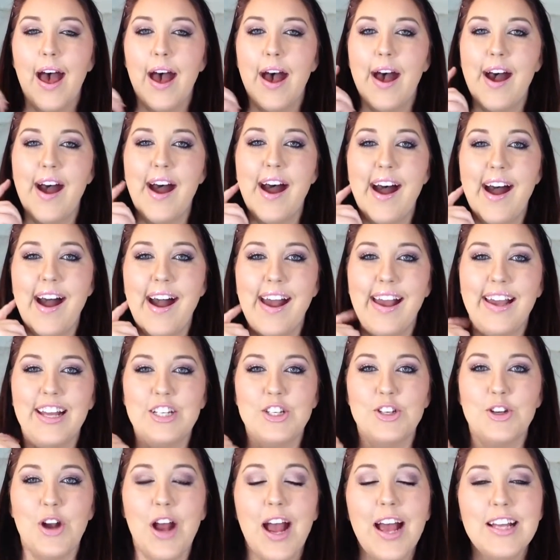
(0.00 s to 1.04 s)
I
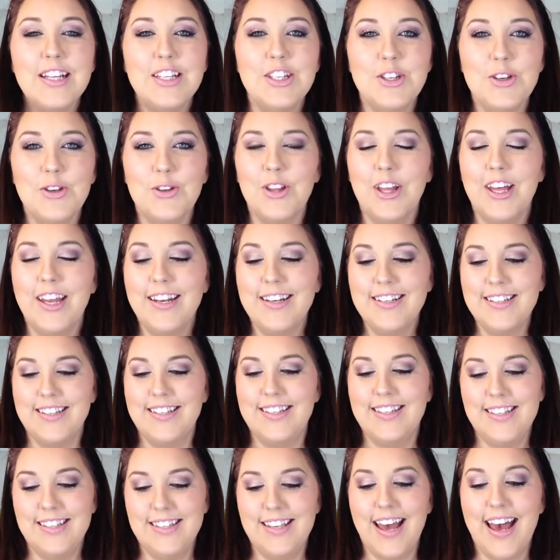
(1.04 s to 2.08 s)
tried to let it
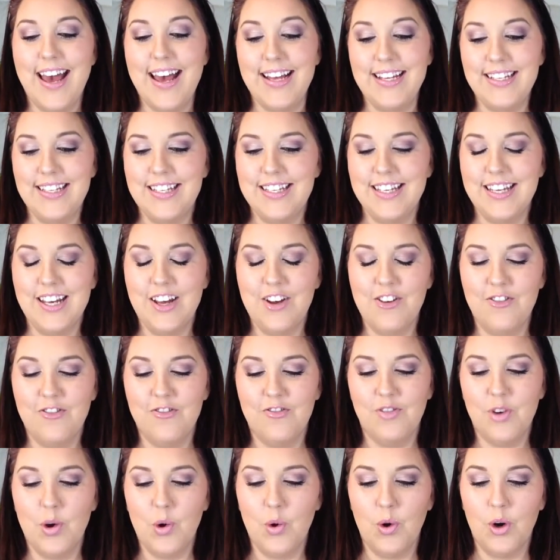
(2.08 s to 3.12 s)
set
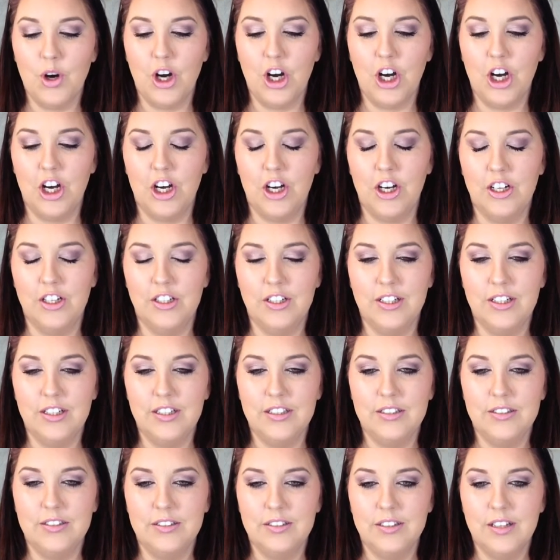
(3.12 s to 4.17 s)
for
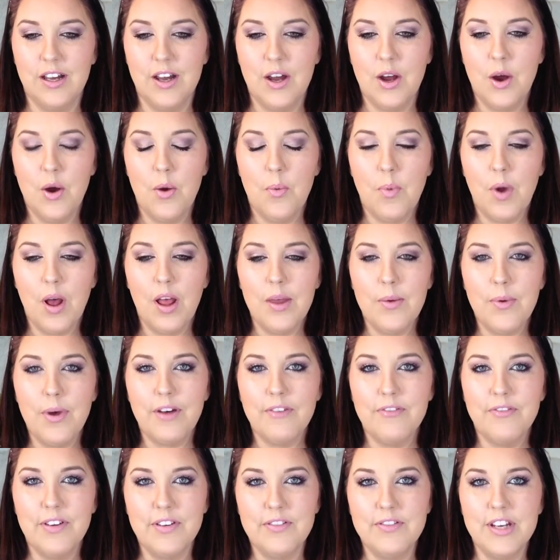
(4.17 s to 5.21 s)
probably
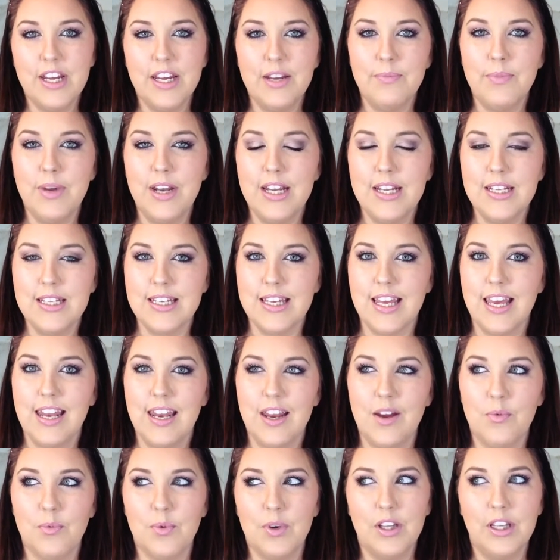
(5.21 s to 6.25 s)
about 15 minutes and
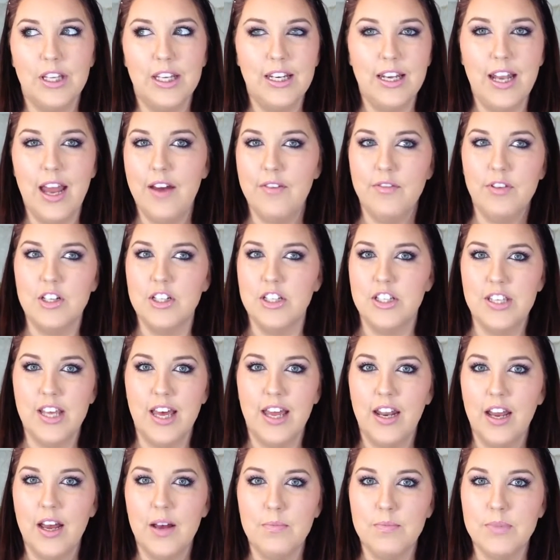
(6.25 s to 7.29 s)
it really never
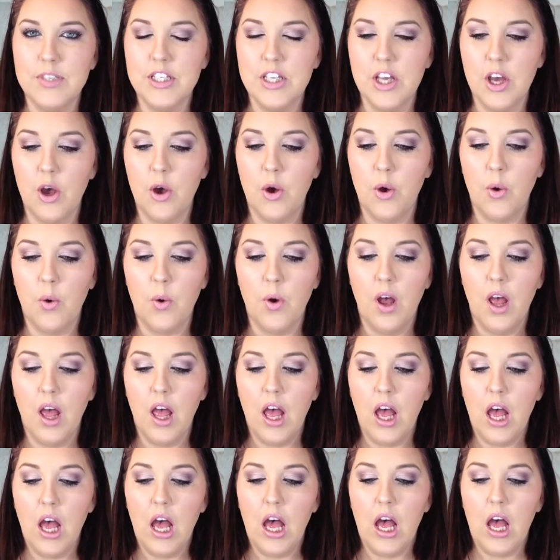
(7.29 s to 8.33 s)
set up. So,
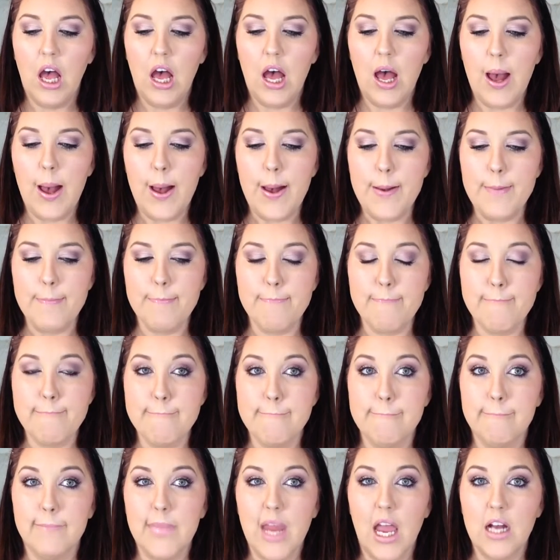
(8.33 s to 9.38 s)

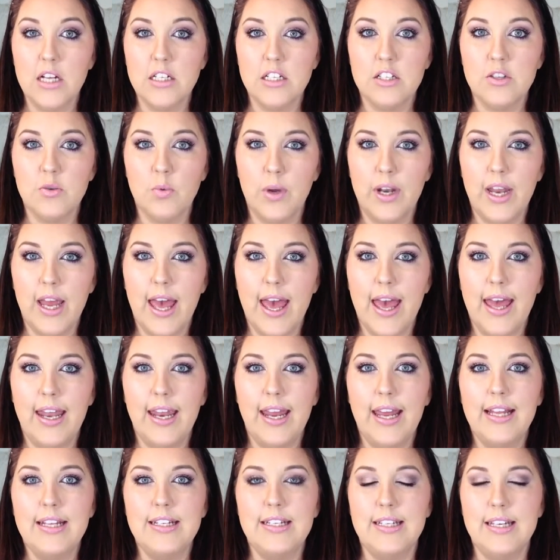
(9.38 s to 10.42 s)
I just went ahead
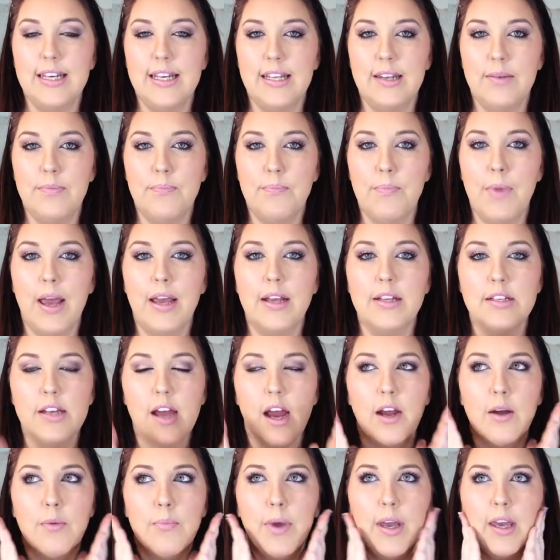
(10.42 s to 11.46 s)
and did my
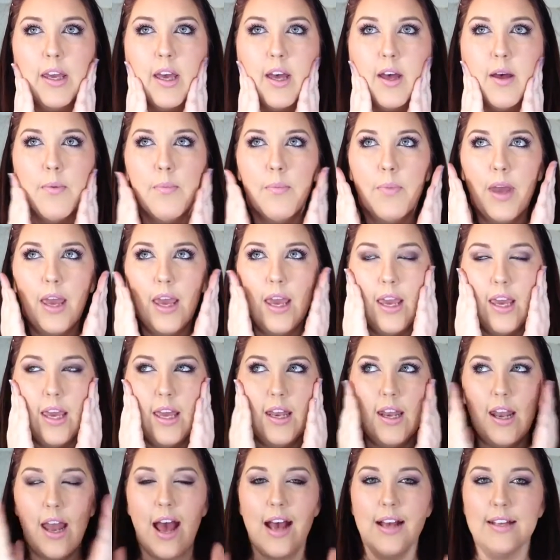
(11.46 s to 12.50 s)
entire makeup,
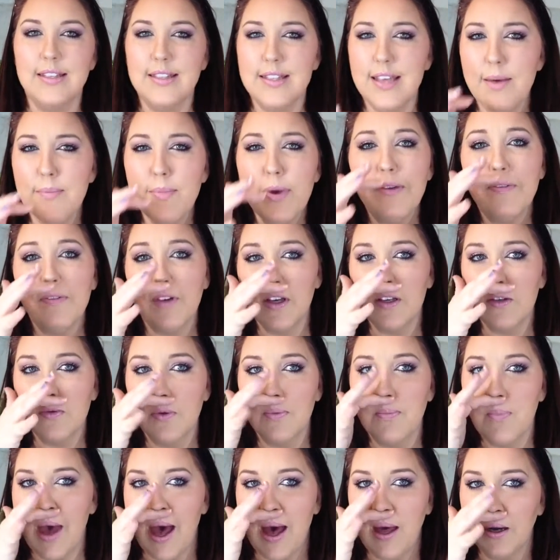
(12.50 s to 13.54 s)
and I set my face
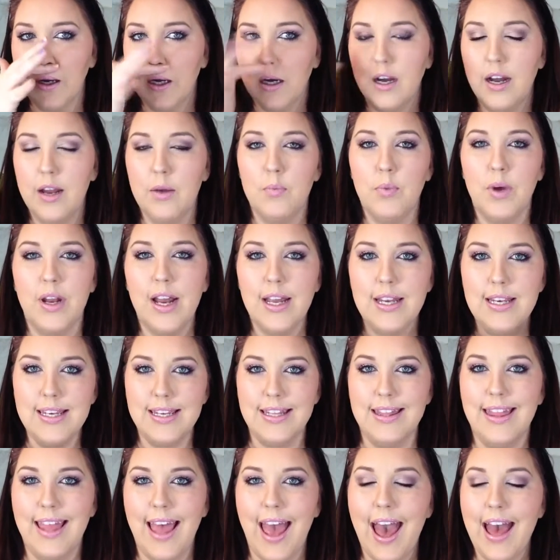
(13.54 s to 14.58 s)
with powder, and when I
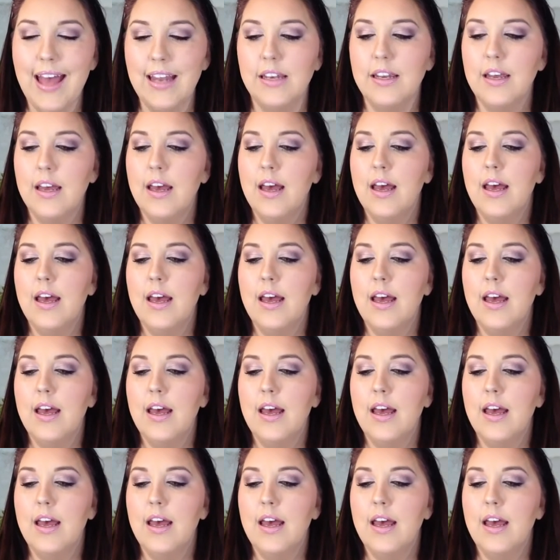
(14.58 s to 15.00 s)
did that,